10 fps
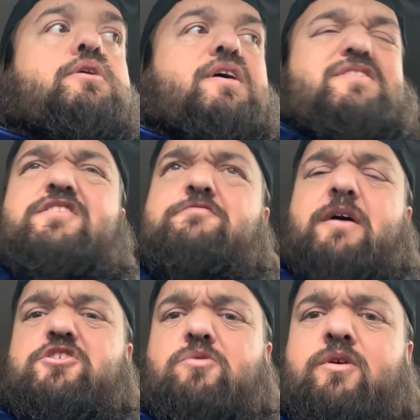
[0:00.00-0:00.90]
This is a
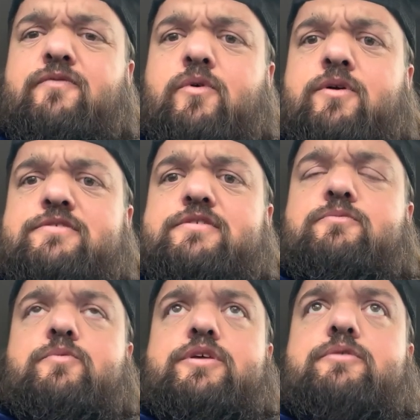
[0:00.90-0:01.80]
special one for us. It
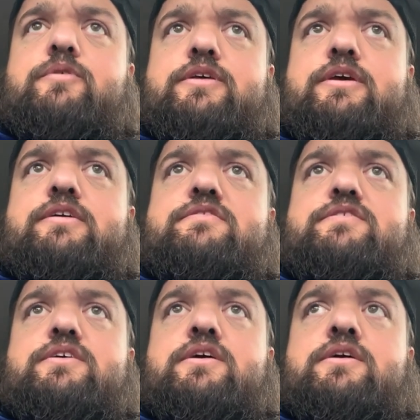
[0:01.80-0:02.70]
really, really is.
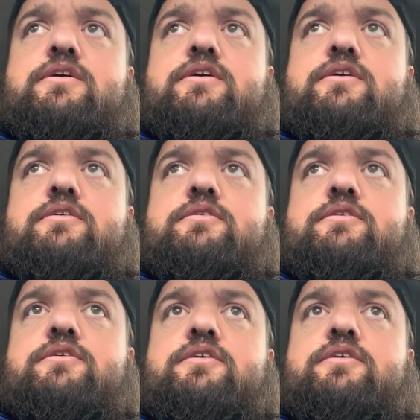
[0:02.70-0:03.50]
The